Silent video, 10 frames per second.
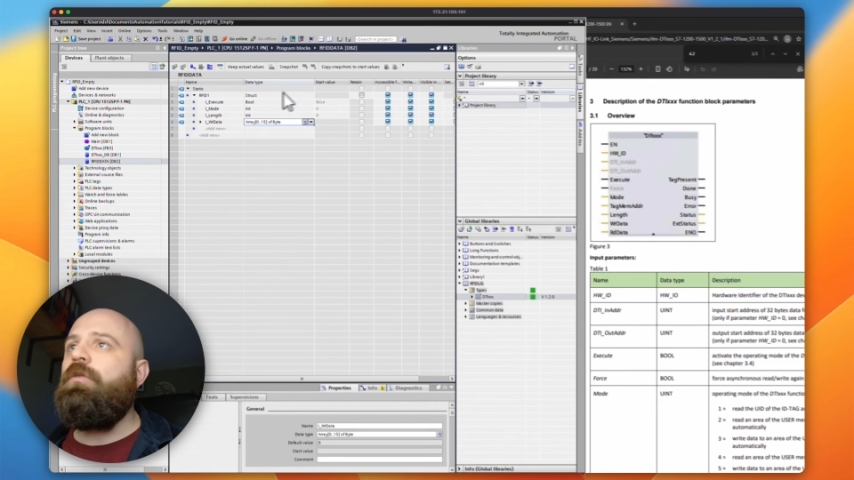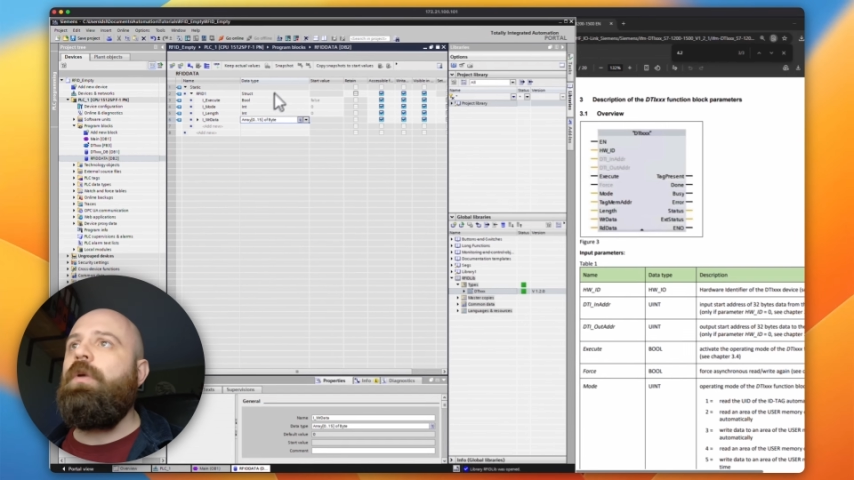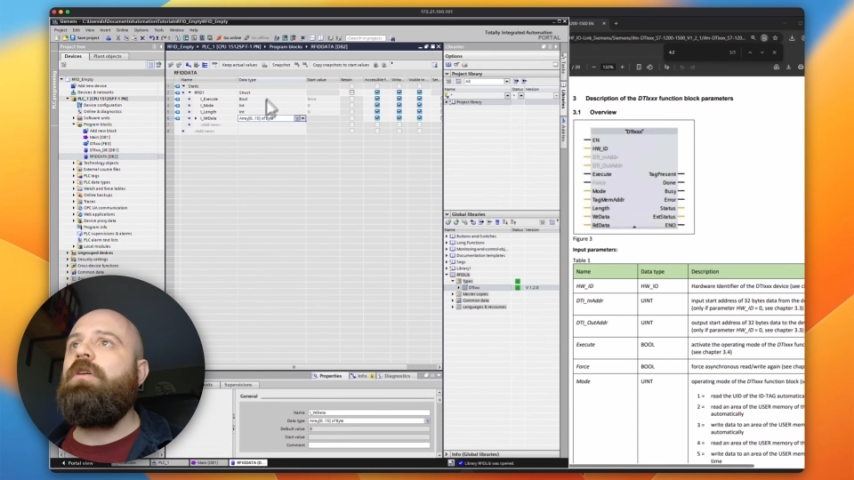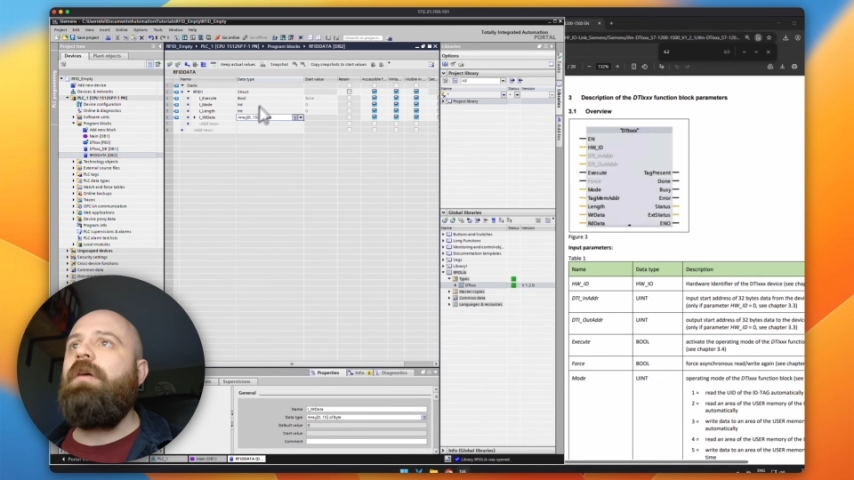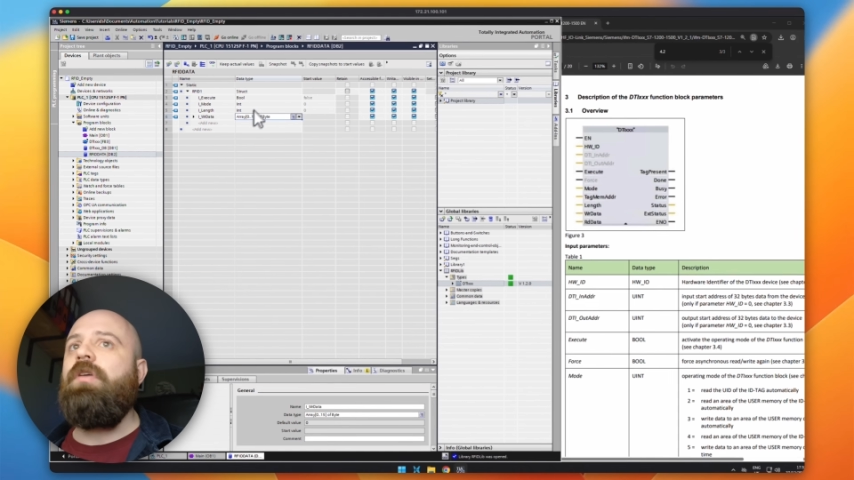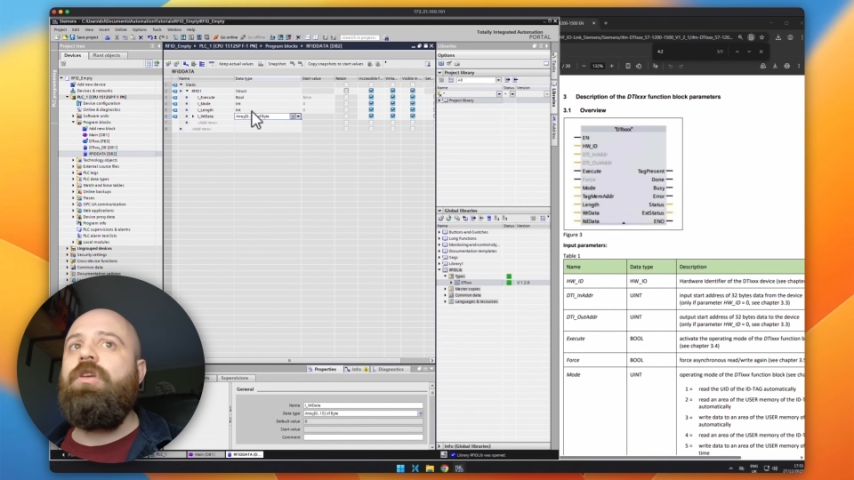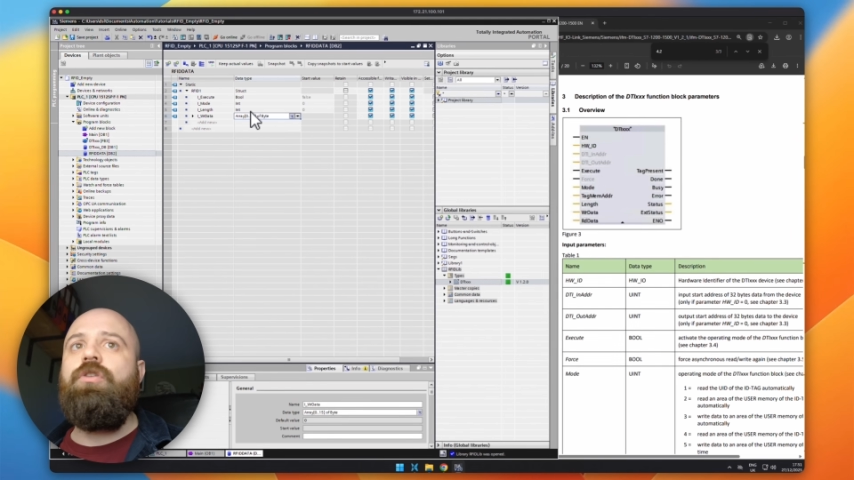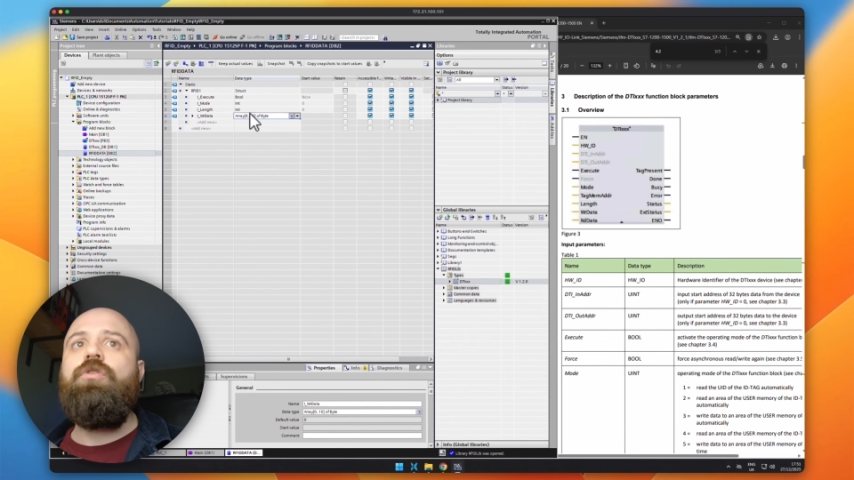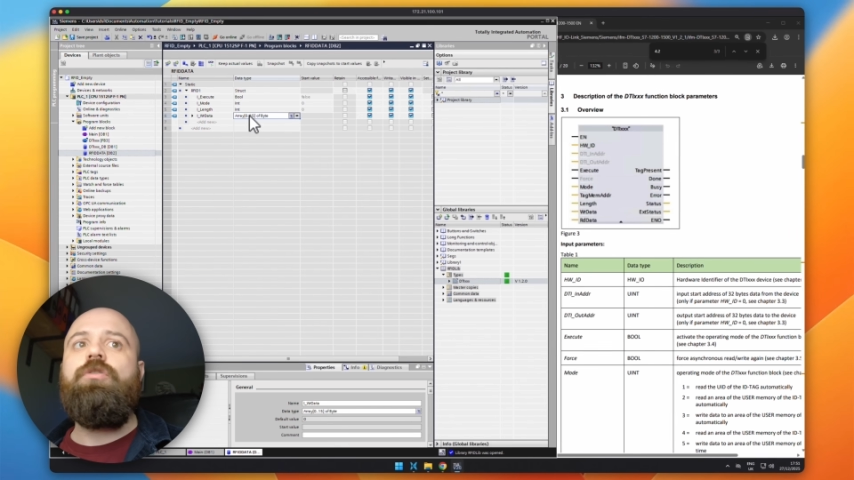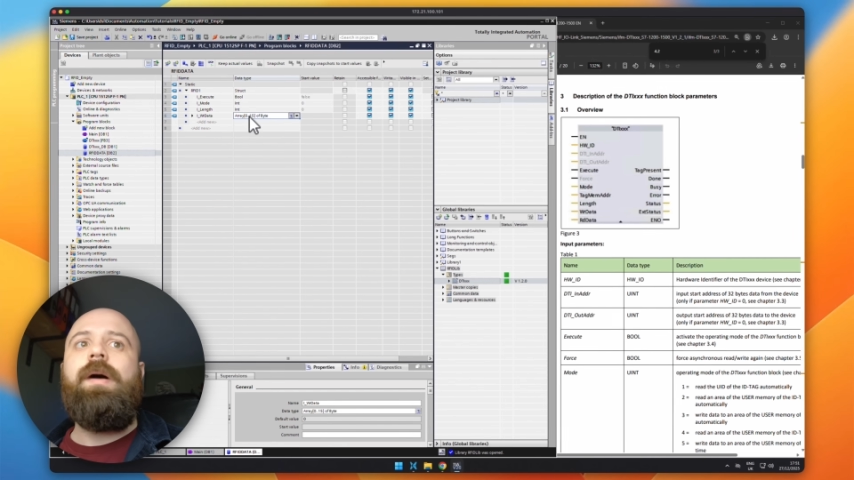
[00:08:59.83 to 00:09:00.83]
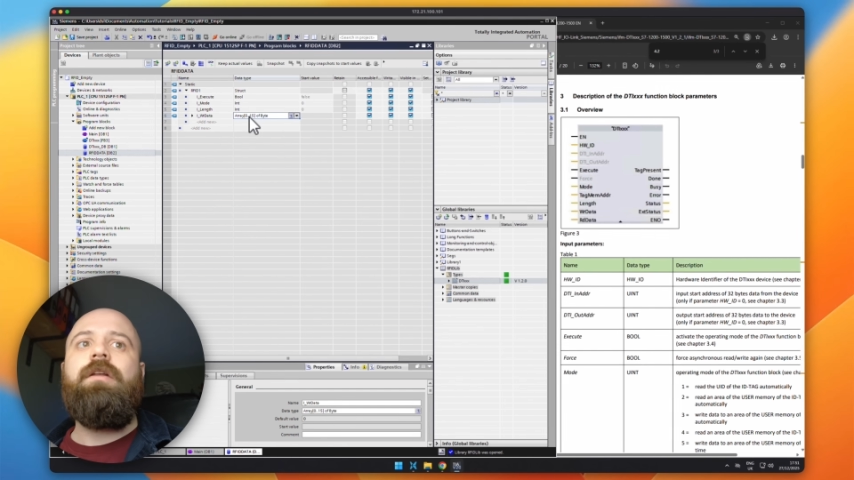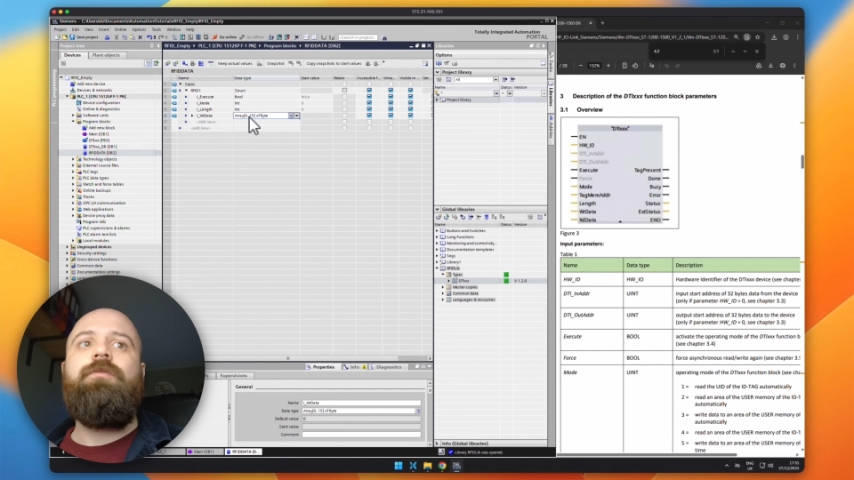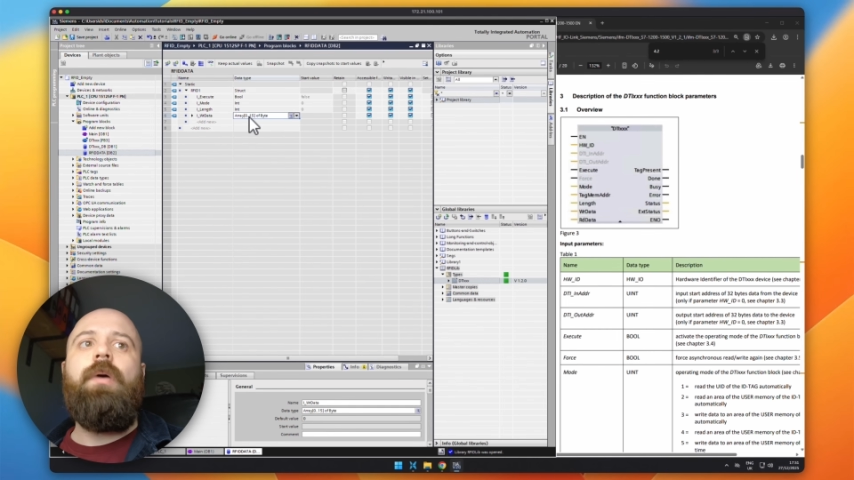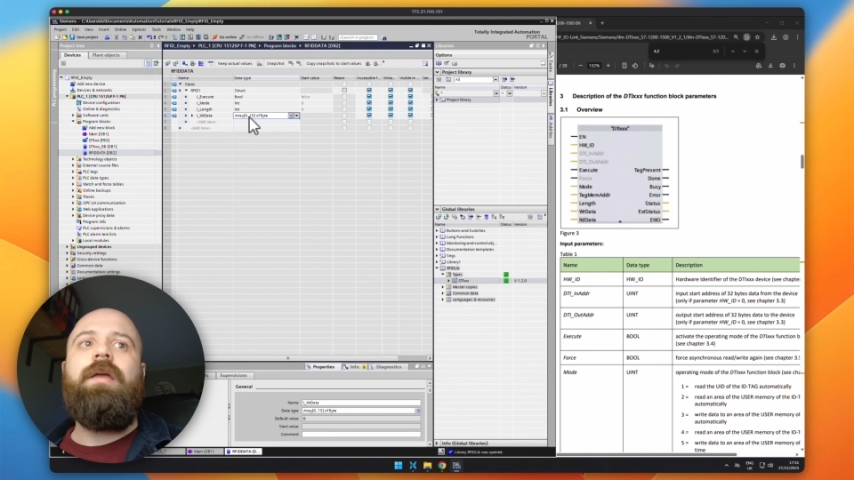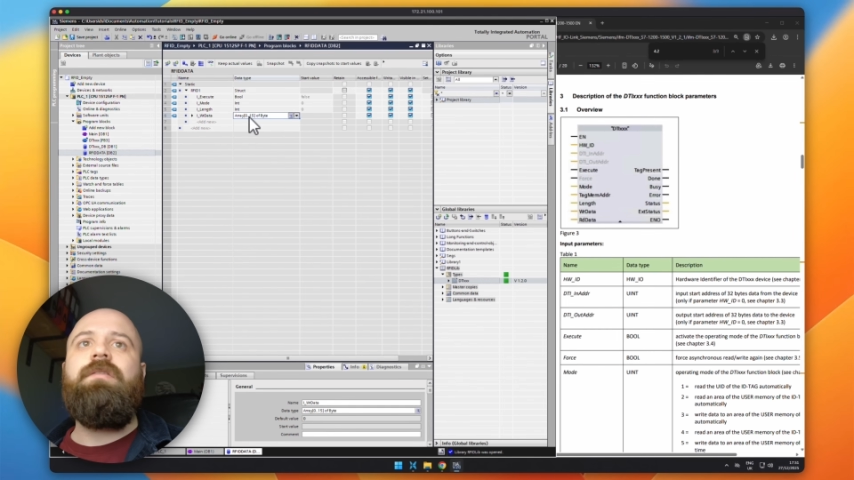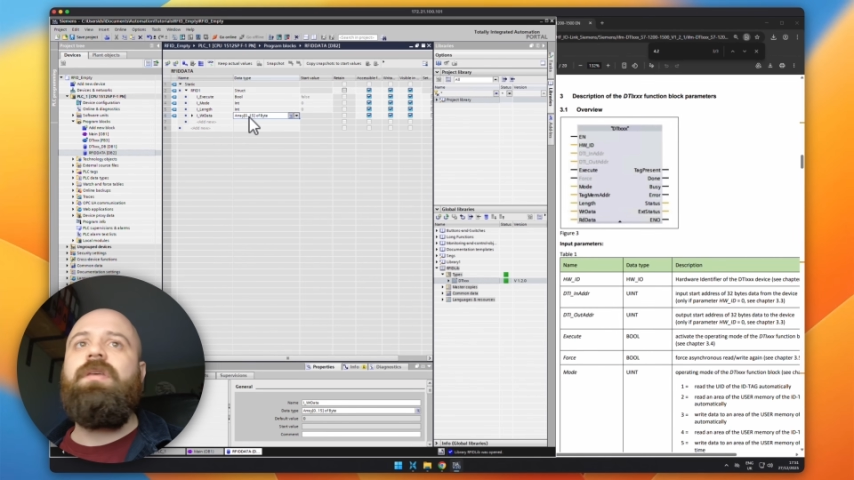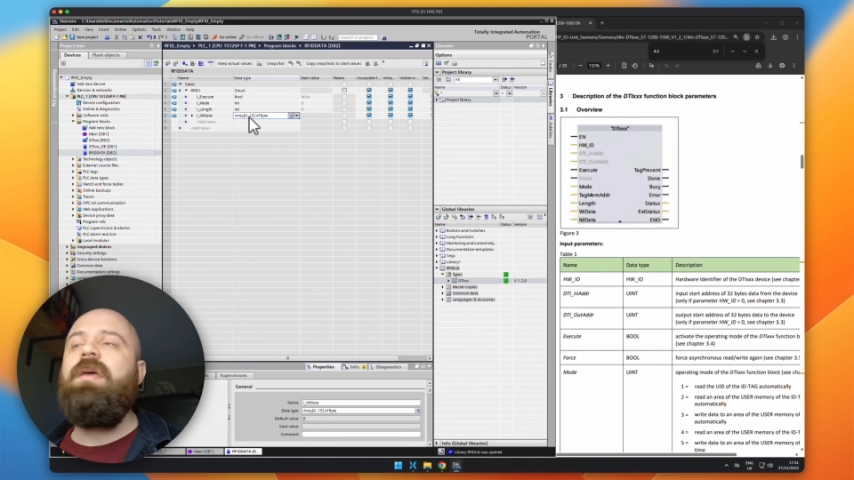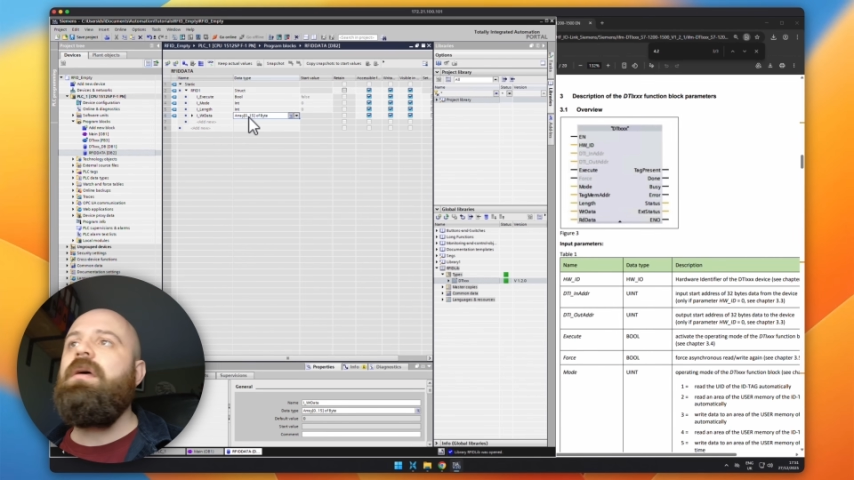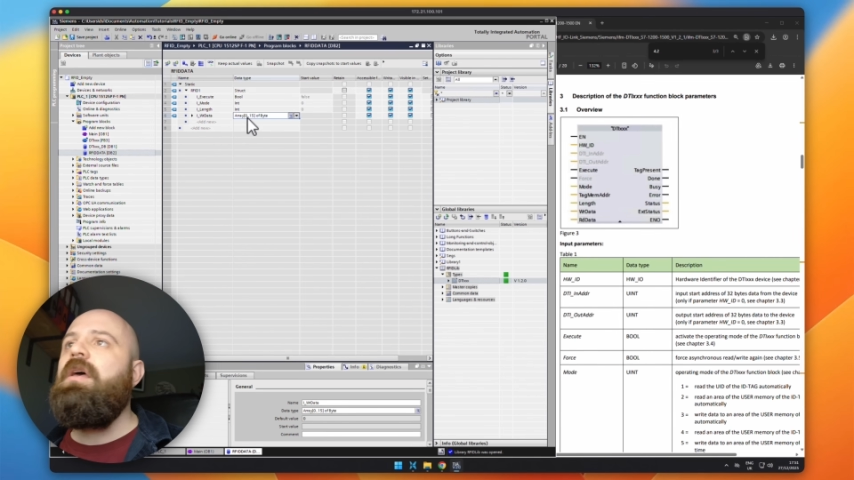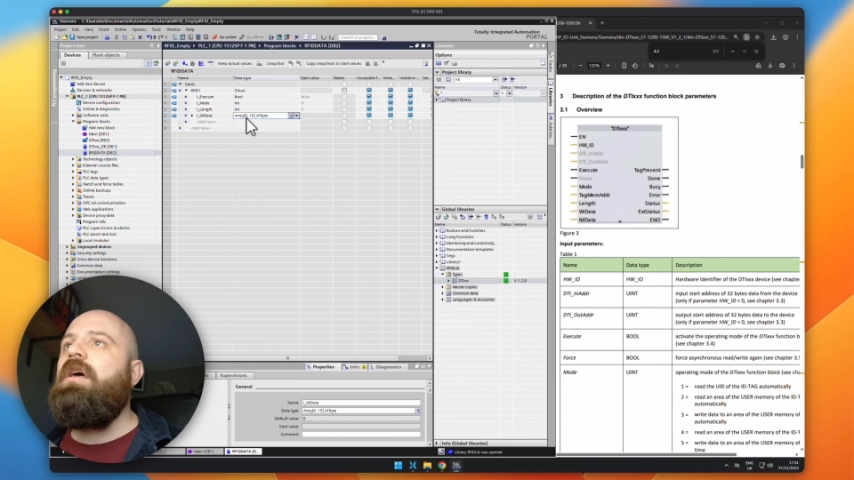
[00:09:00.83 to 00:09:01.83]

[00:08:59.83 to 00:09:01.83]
We could have a huge amount of bytes here.